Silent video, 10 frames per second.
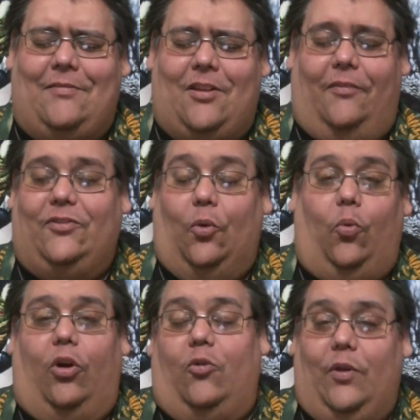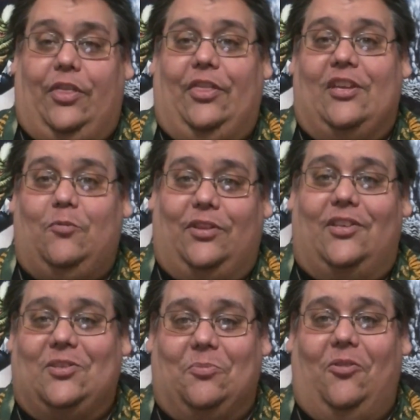enough to work with
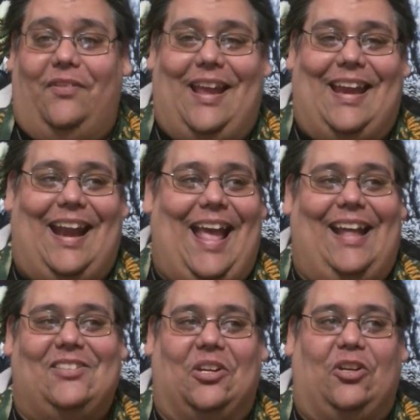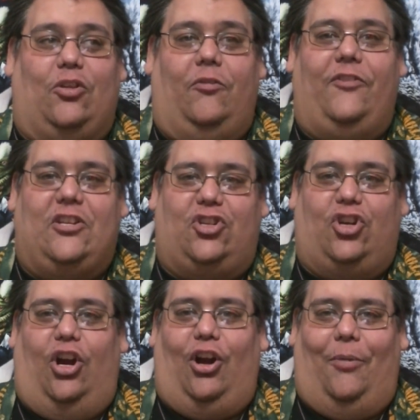this movie, and it adds a goofy
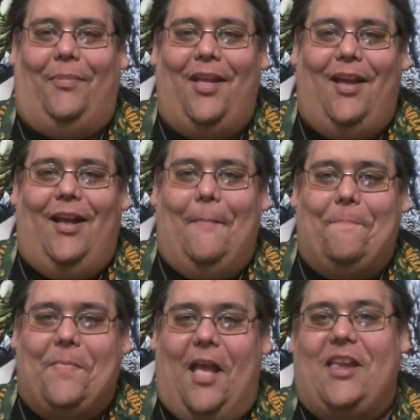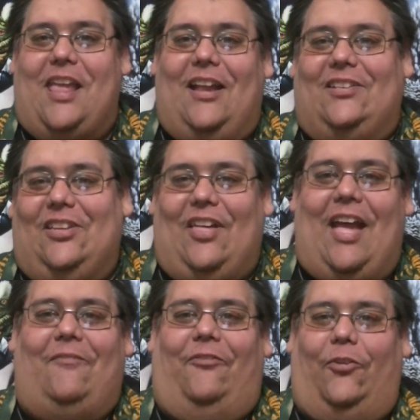charm again to
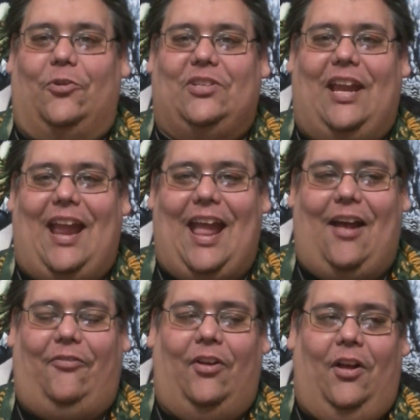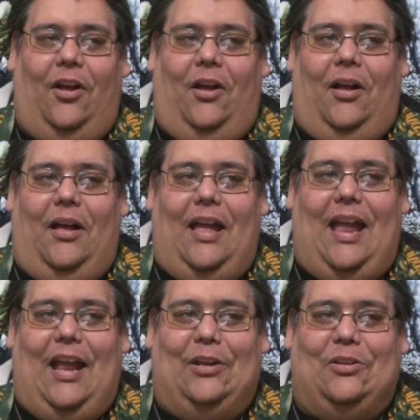that first half.
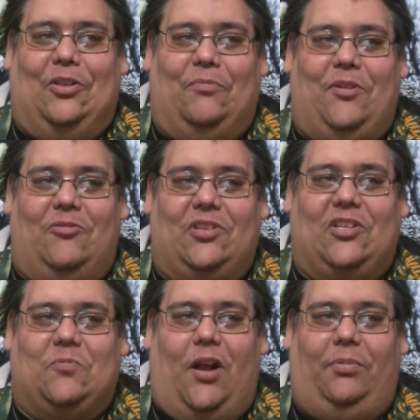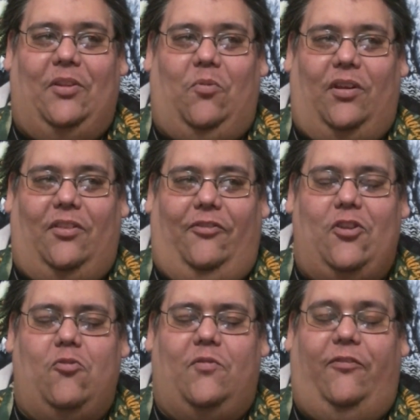And the music is probably one of the
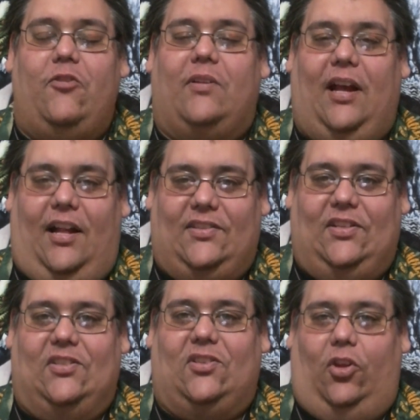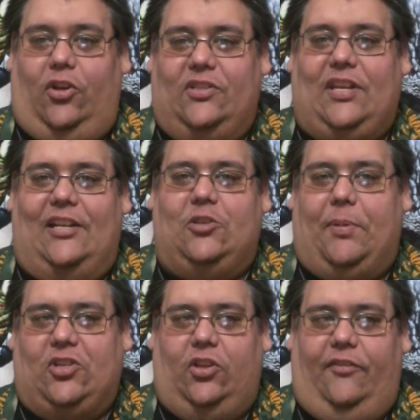few constants alongside
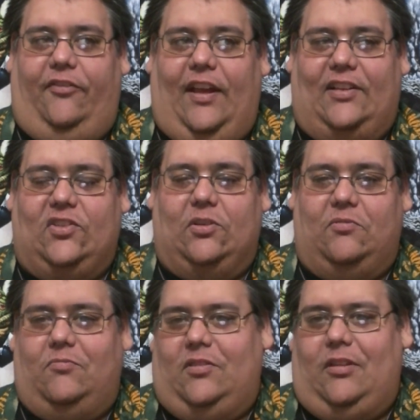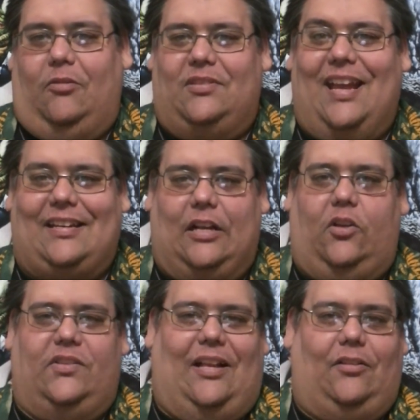special effects and
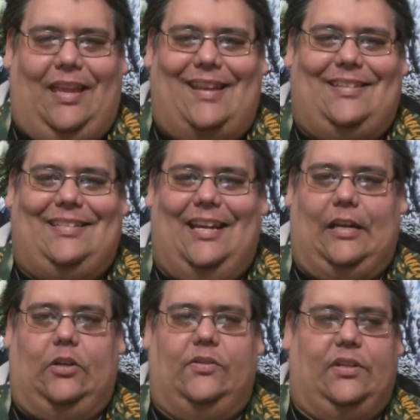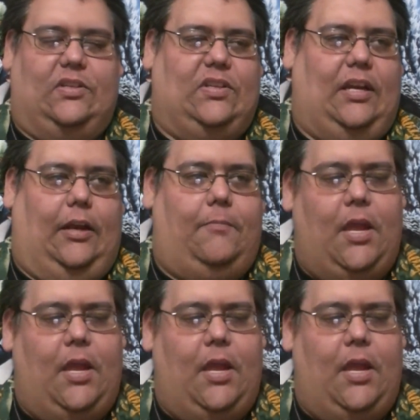technicals. I'll get to technicals in a second,